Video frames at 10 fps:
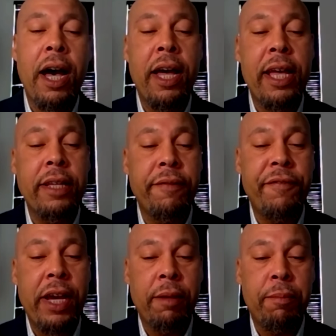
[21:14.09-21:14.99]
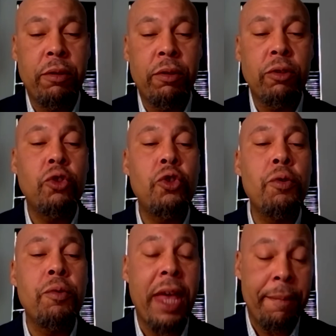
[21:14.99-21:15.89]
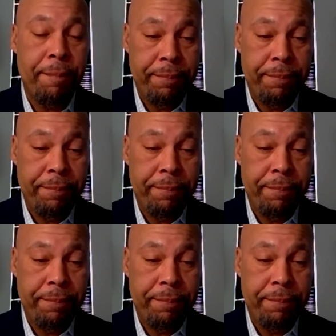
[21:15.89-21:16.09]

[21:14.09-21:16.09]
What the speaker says: is available to them.